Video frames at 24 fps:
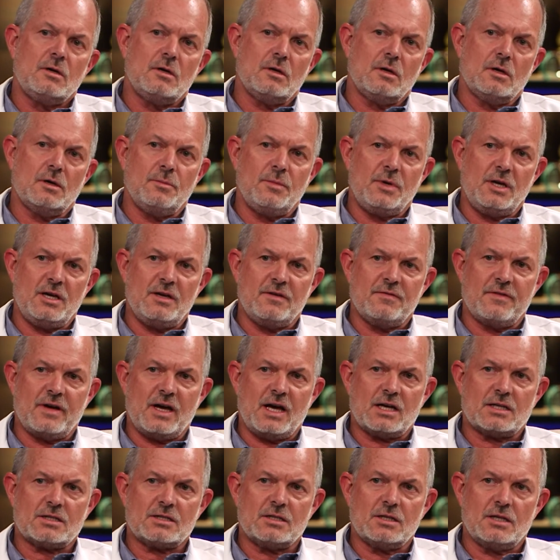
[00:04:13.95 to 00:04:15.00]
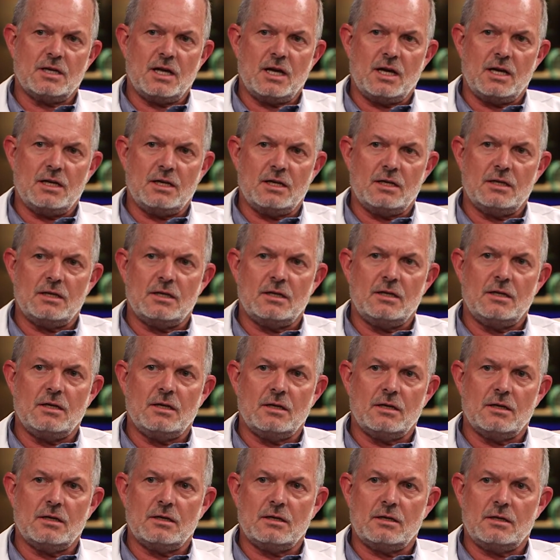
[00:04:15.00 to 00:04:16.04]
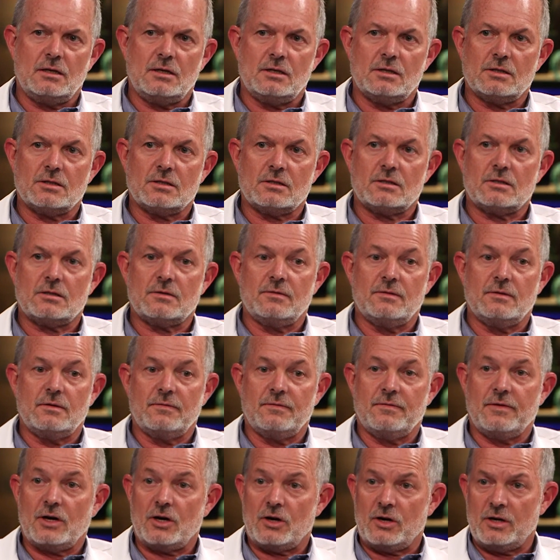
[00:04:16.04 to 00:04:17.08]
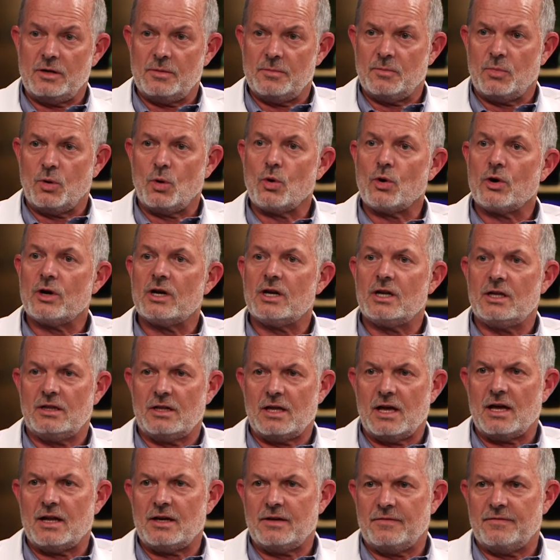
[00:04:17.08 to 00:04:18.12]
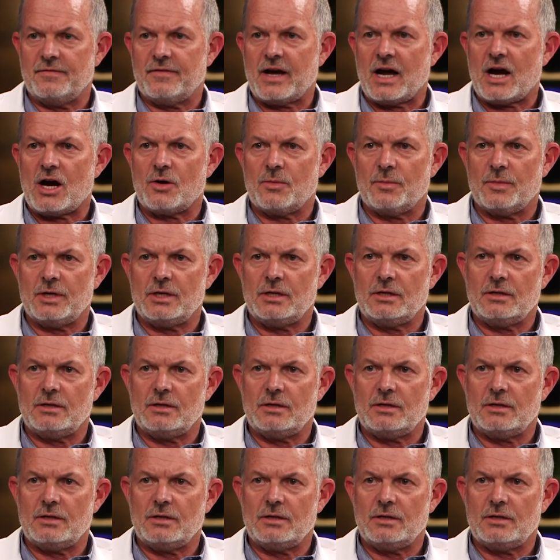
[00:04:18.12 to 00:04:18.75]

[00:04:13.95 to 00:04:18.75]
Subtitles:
being vaccinated is very important in that environment.